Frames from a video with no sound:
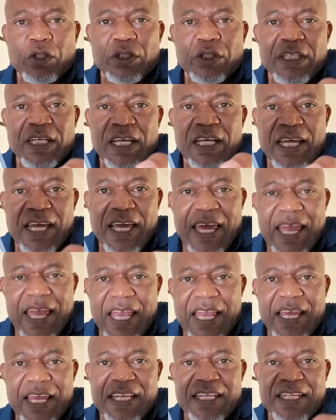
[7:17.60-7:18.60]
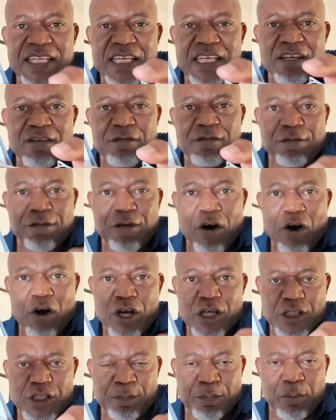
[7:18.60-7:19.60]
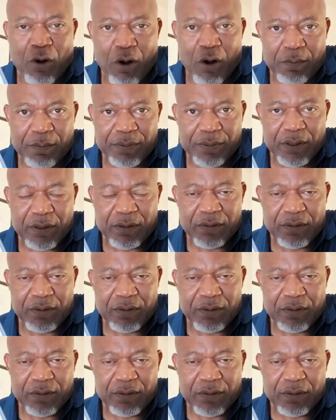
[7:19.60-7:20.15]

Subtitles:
the AED voice prompt.